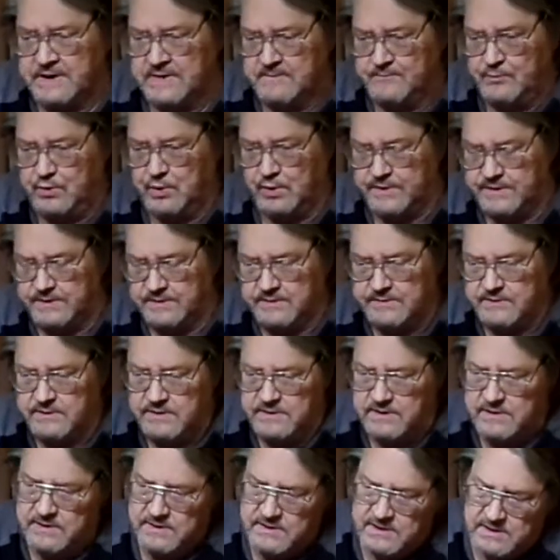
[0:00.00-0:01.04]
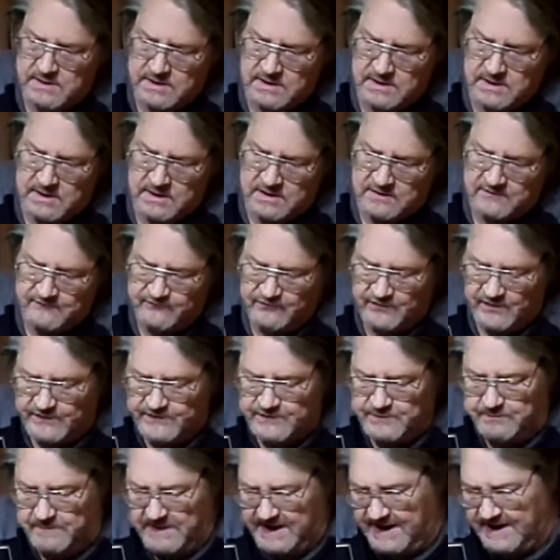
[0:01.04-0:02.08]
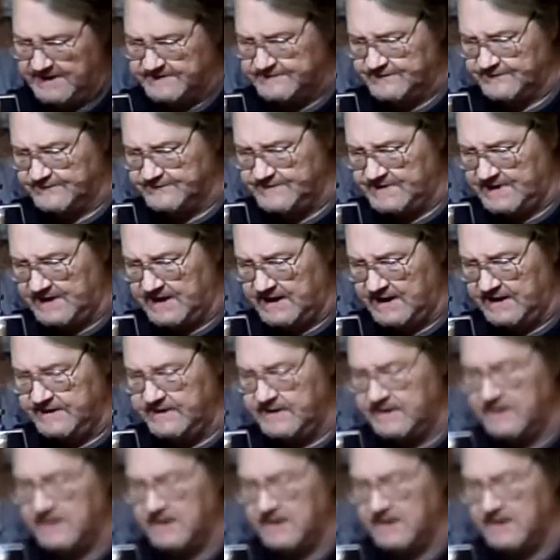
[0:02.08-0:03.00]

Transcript: putting fresh mantles on.